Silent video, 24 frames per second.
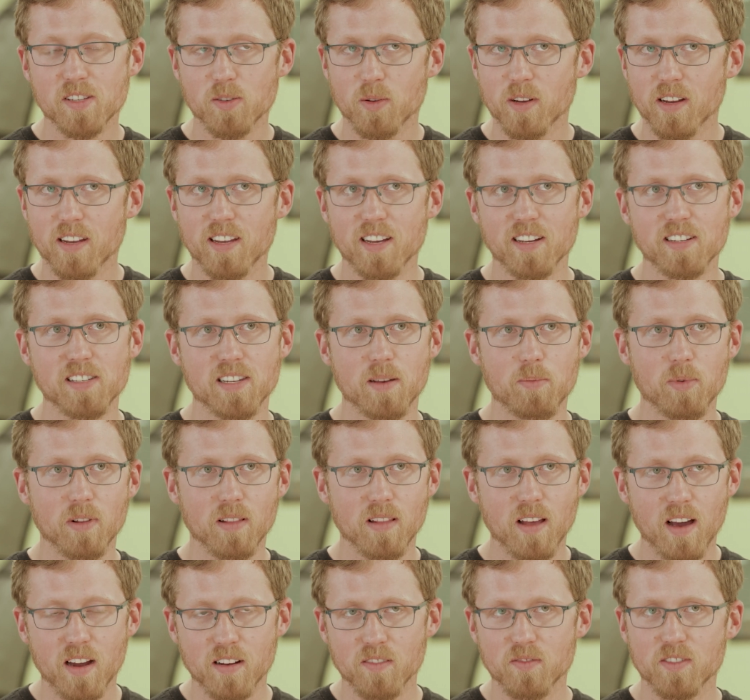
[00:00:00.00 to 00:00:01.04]
so it kicks up a
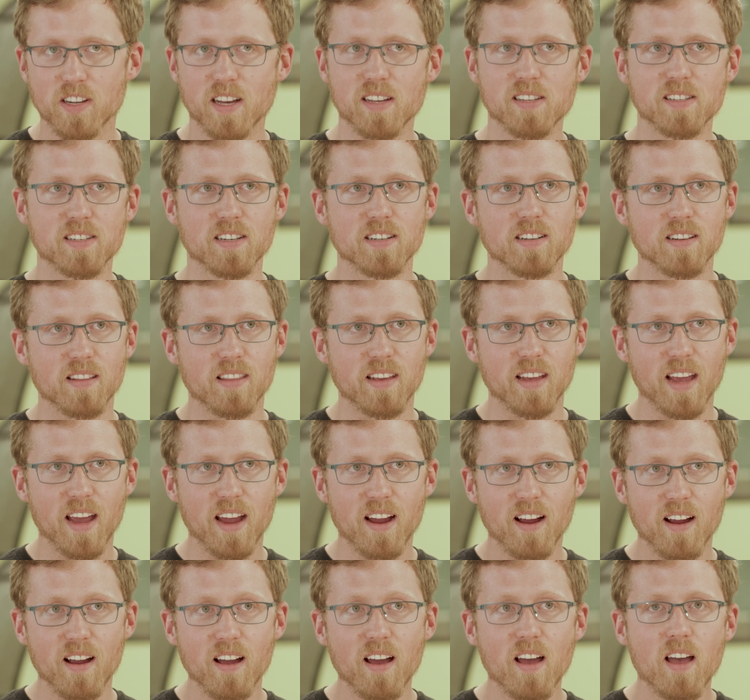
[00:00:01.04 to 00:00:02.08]
lot of dust into the
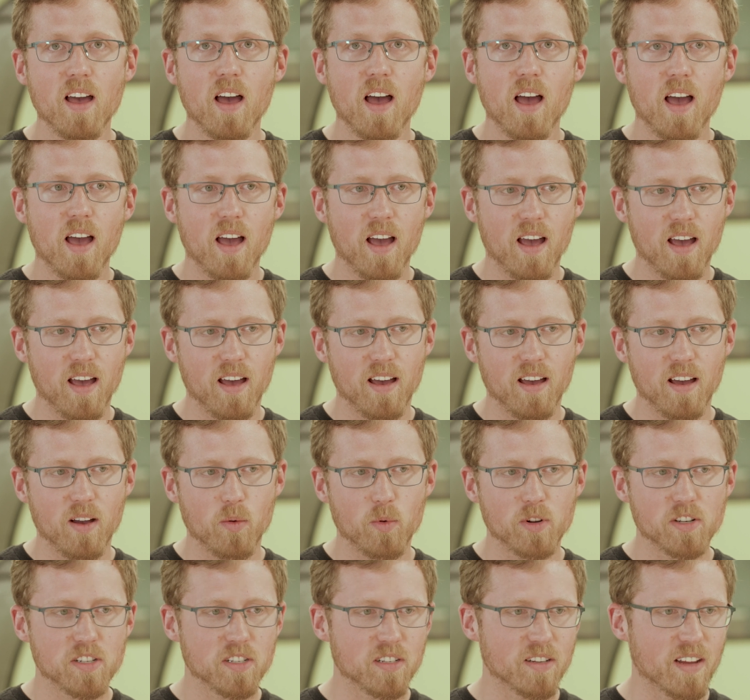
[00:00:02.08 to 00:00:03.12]
air,
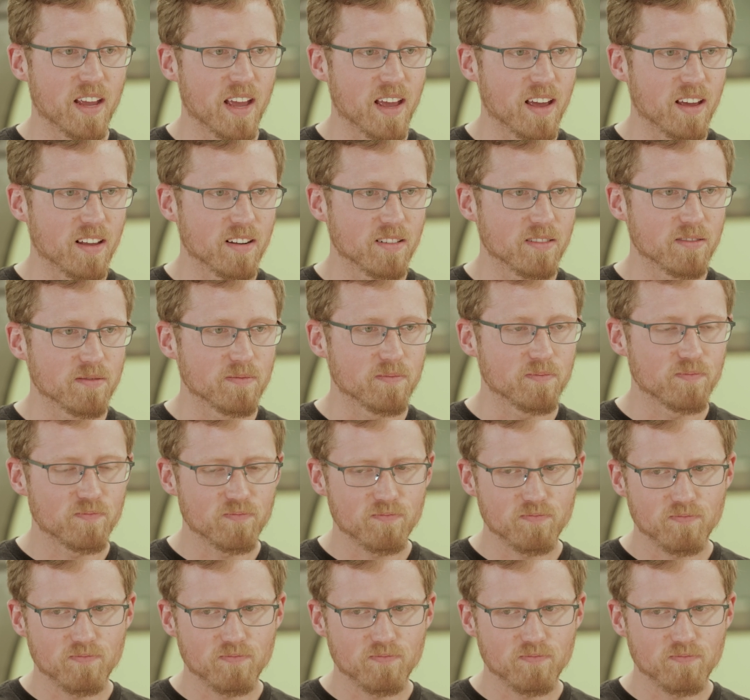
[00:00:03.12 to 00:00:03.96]
which can